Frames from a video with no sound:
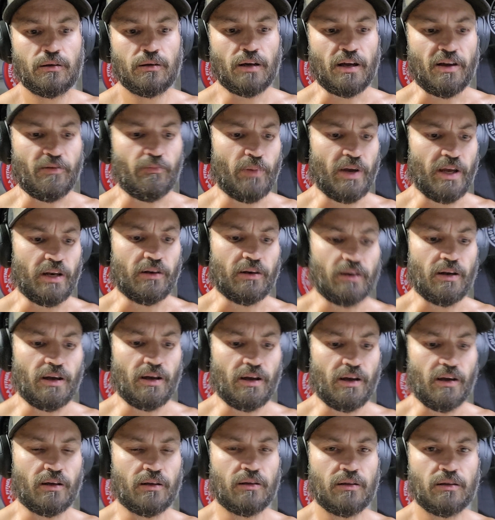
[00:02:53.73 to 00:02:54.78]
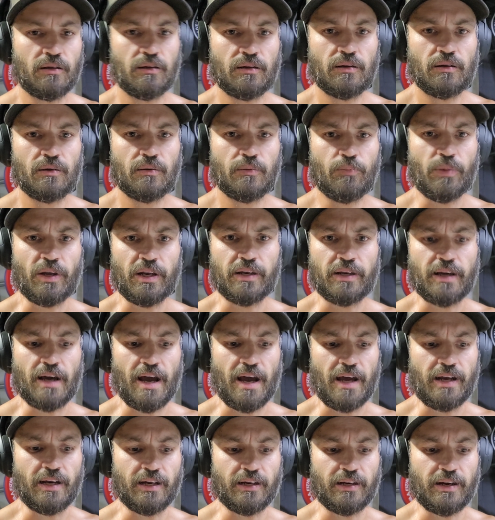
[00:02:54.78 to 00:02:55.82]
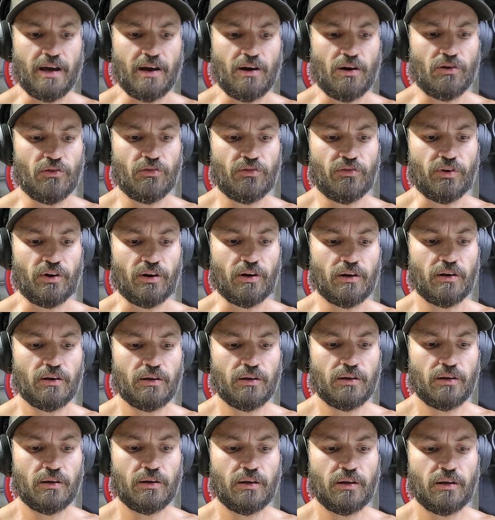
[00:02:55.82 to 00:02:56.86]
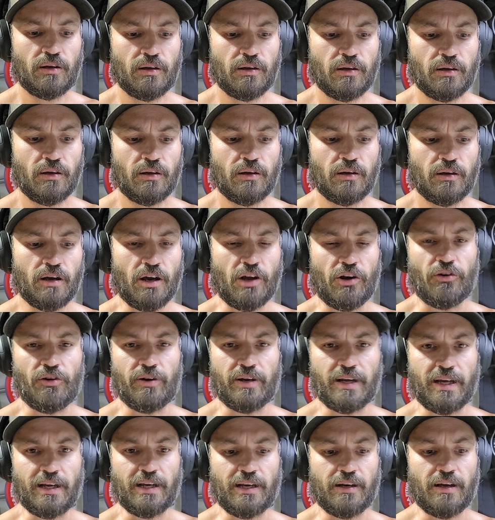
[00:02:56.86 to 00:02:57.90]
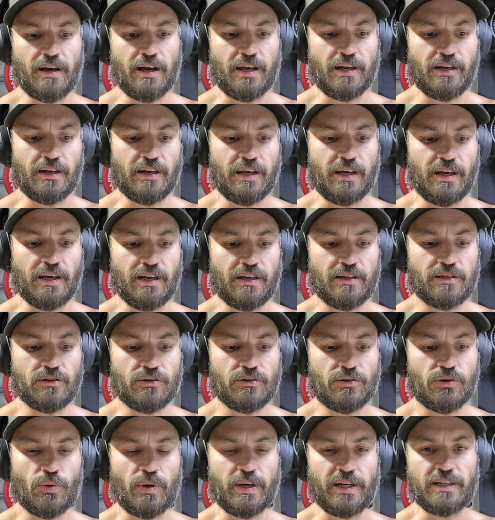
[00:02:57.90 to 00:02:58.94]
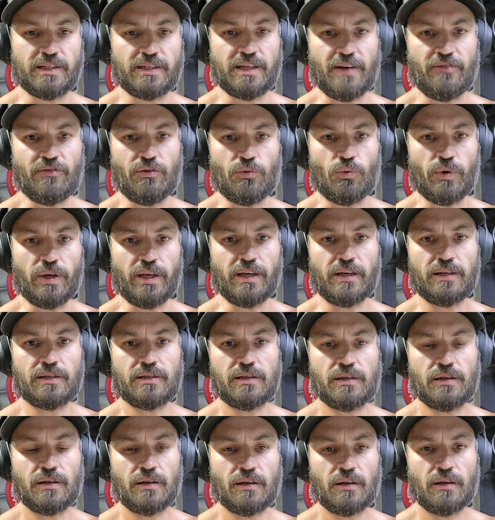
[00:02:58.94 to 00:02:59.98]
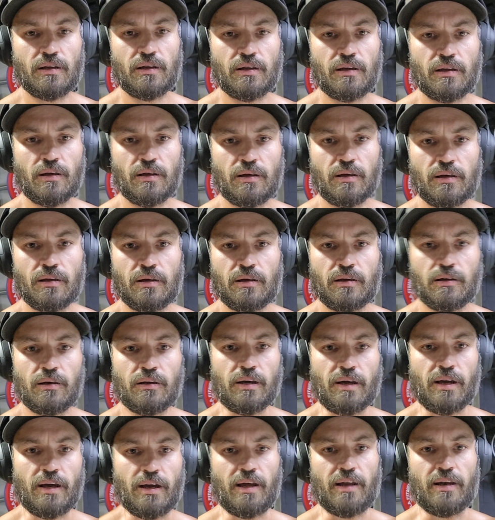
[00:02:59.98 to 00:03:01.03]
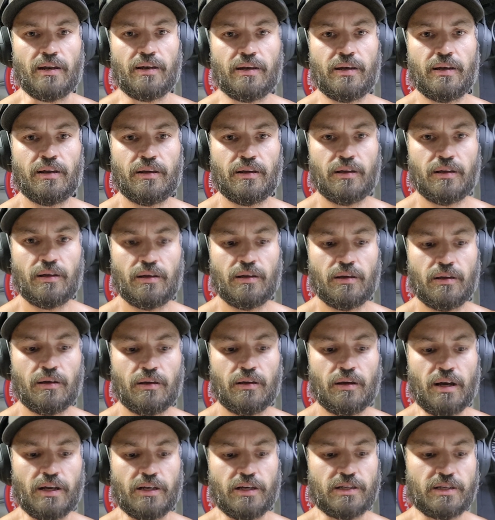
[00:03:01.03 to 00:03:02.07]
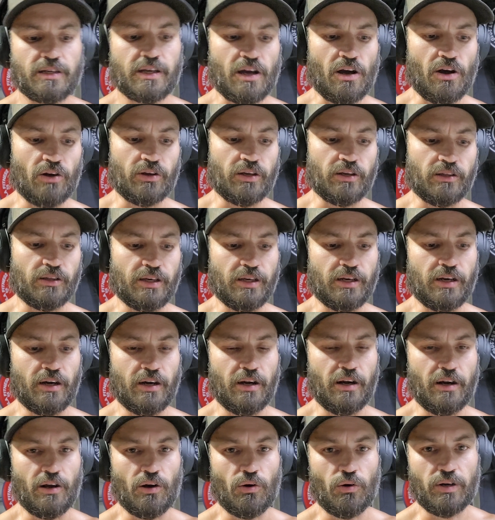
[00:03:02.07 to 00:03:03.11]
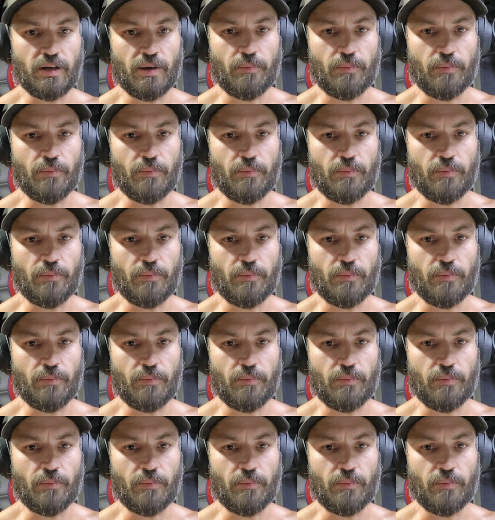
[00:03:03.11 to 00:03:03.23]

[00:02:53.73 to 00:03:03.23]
I've been dieting now for 189 days or 27 weeks, and I just calculated it out.